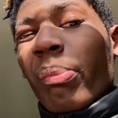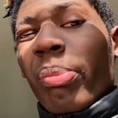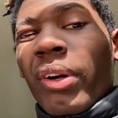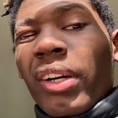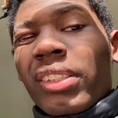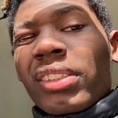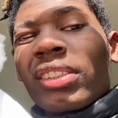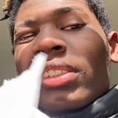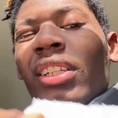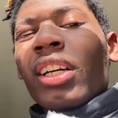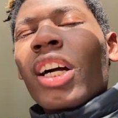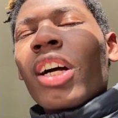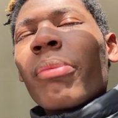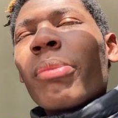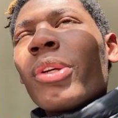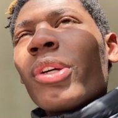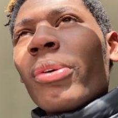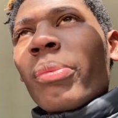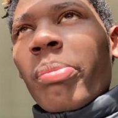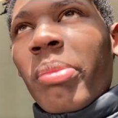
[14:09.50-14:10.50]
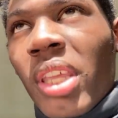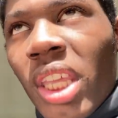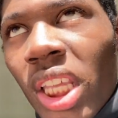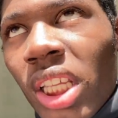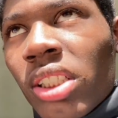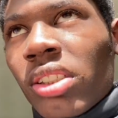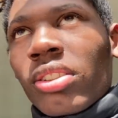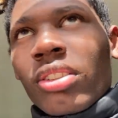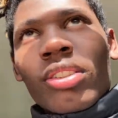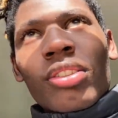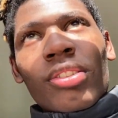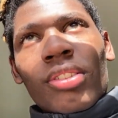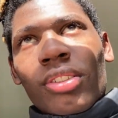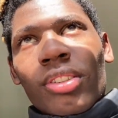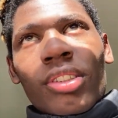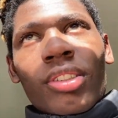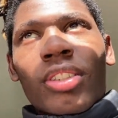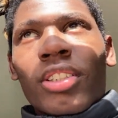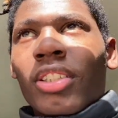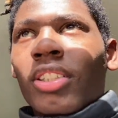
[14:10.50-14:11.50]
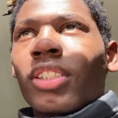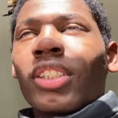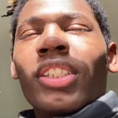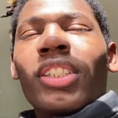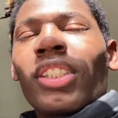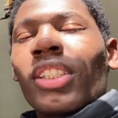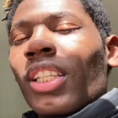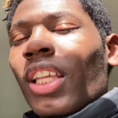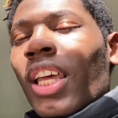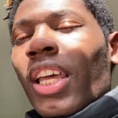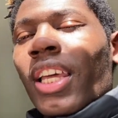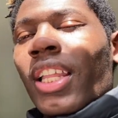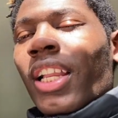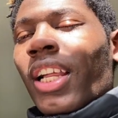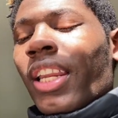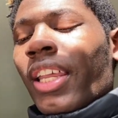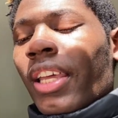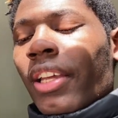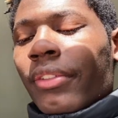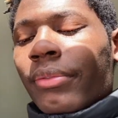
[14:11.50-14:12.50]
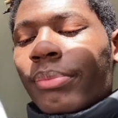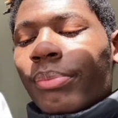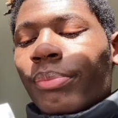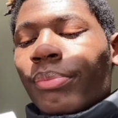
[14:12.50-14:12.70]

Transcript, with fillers: person copy a beat or, uh, anything like